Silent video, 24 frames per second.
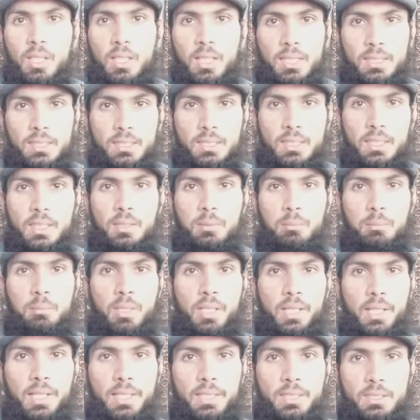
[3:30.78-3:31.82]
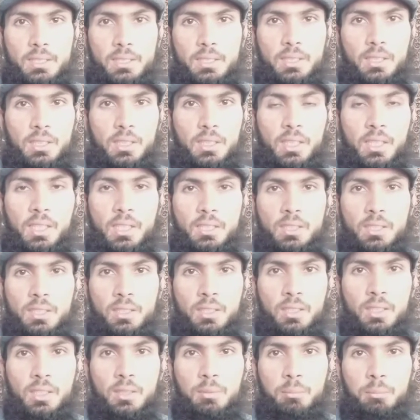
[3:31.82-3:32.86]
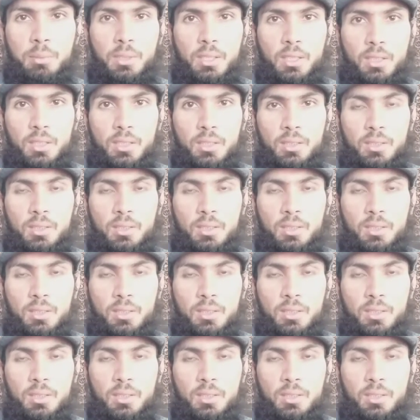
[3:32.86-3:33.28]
Aslam has eaten the meal.